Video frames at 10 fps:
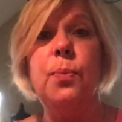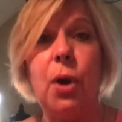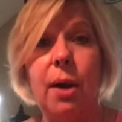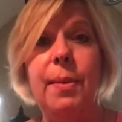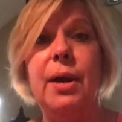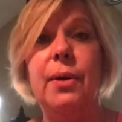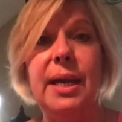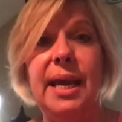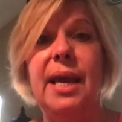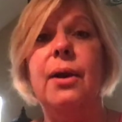primary
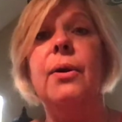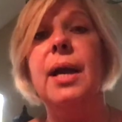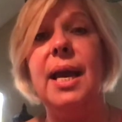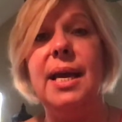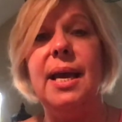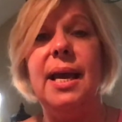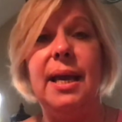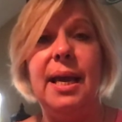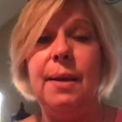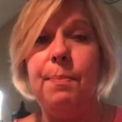care
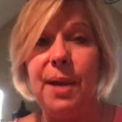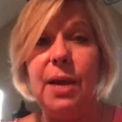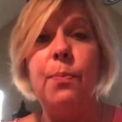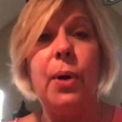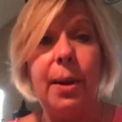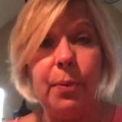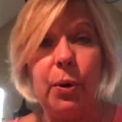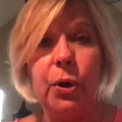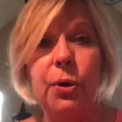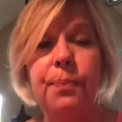AANP prep
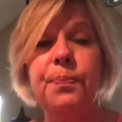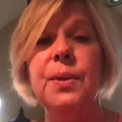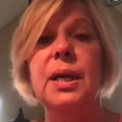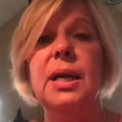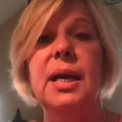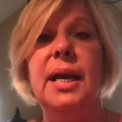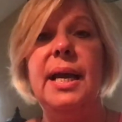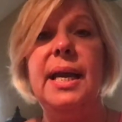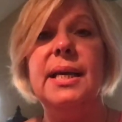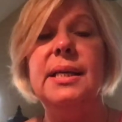group.
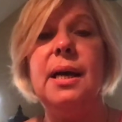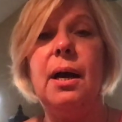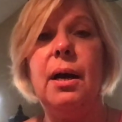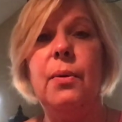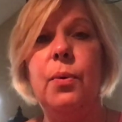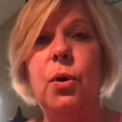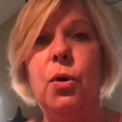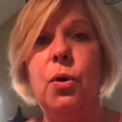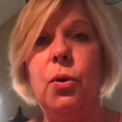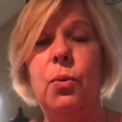And I
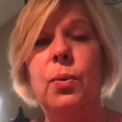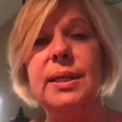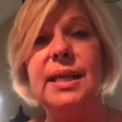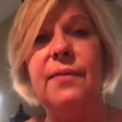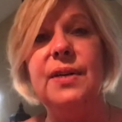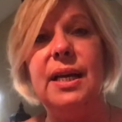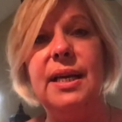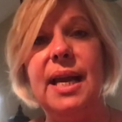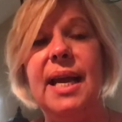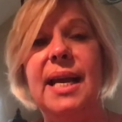will, once I've
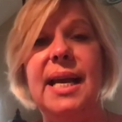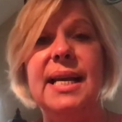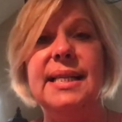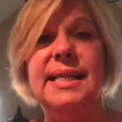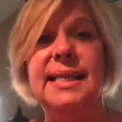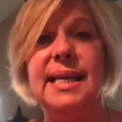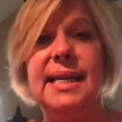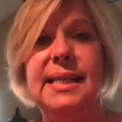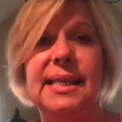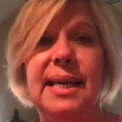done
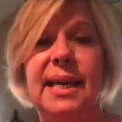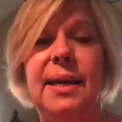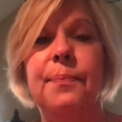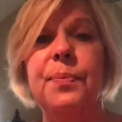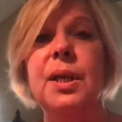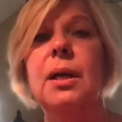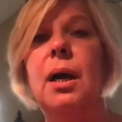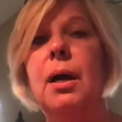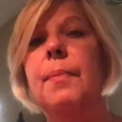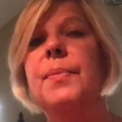ANCC,
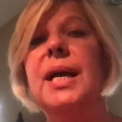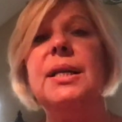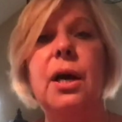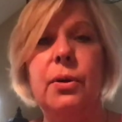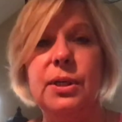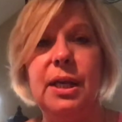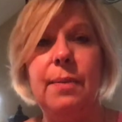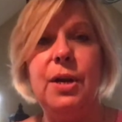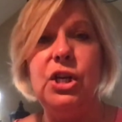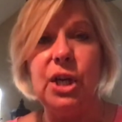that title is going to
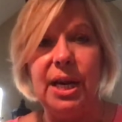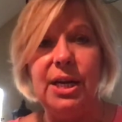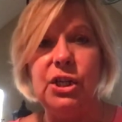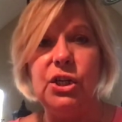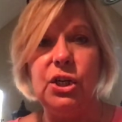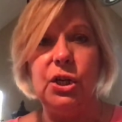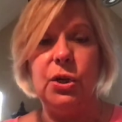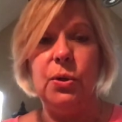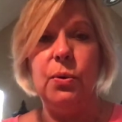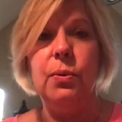be changed
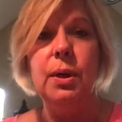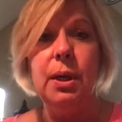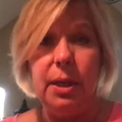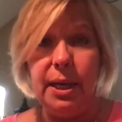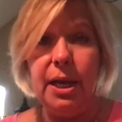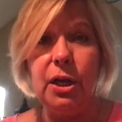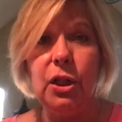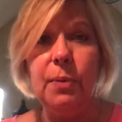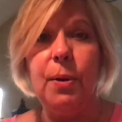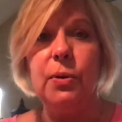to
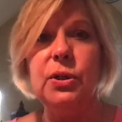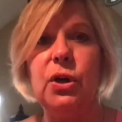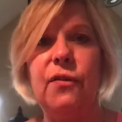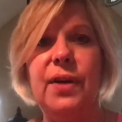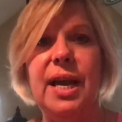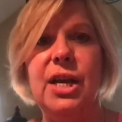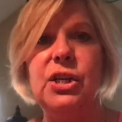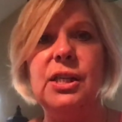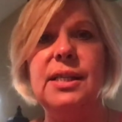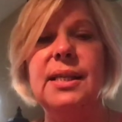include both
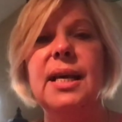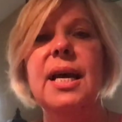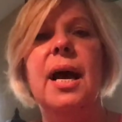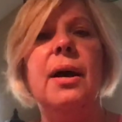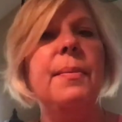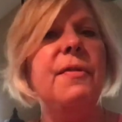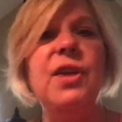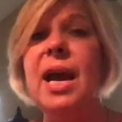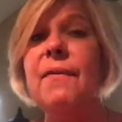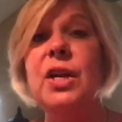certifications. If
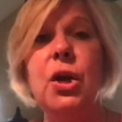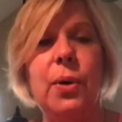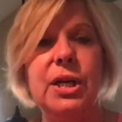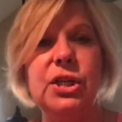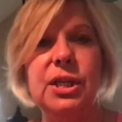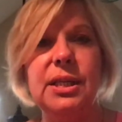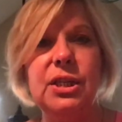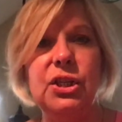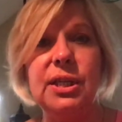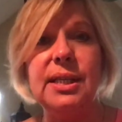you have any
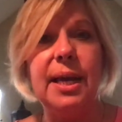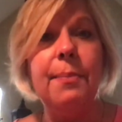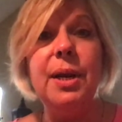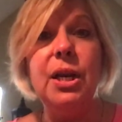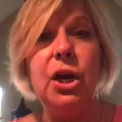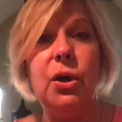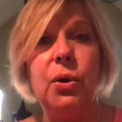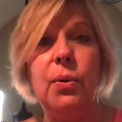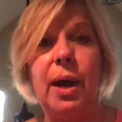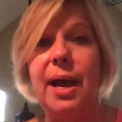questions, just let me
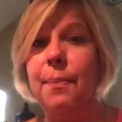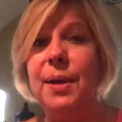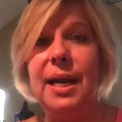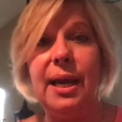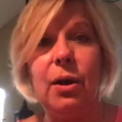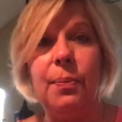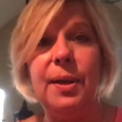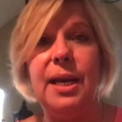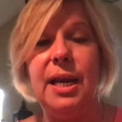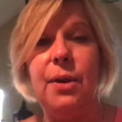know. Happy to help
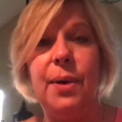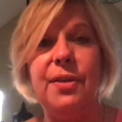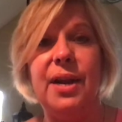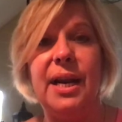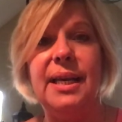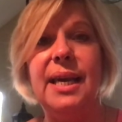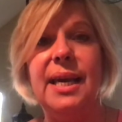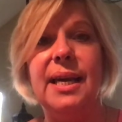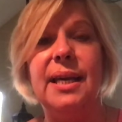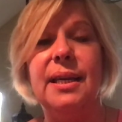in any way that I
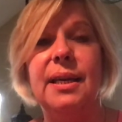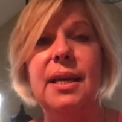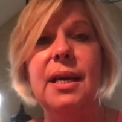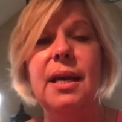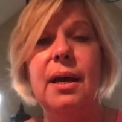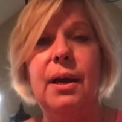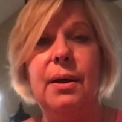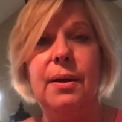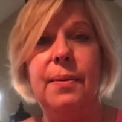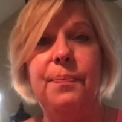can.
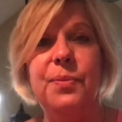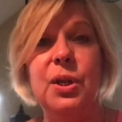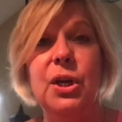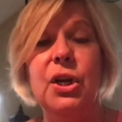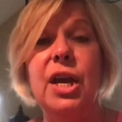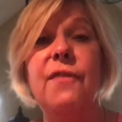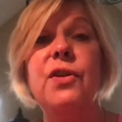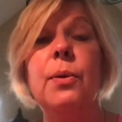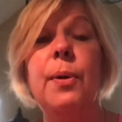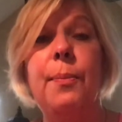If
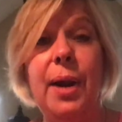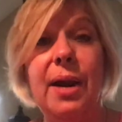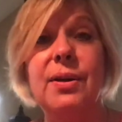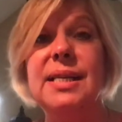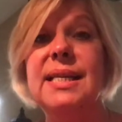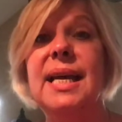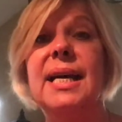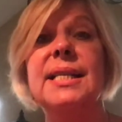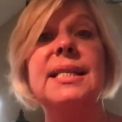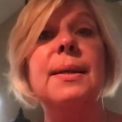you're preparing to
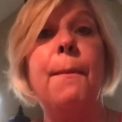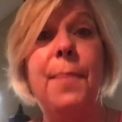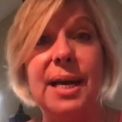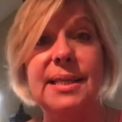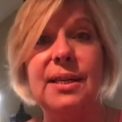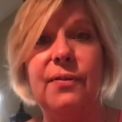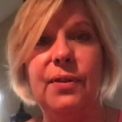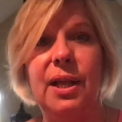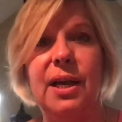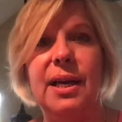test, best of
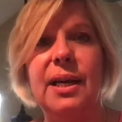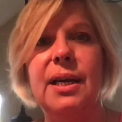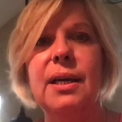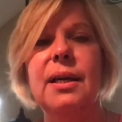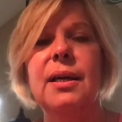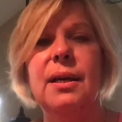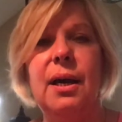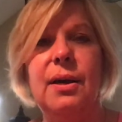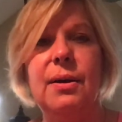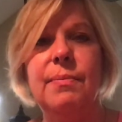luck
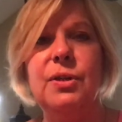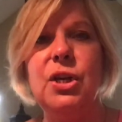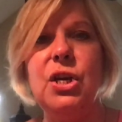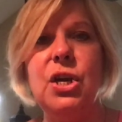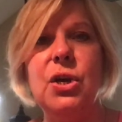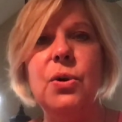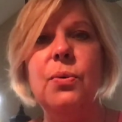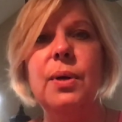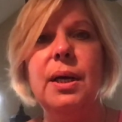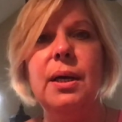to you.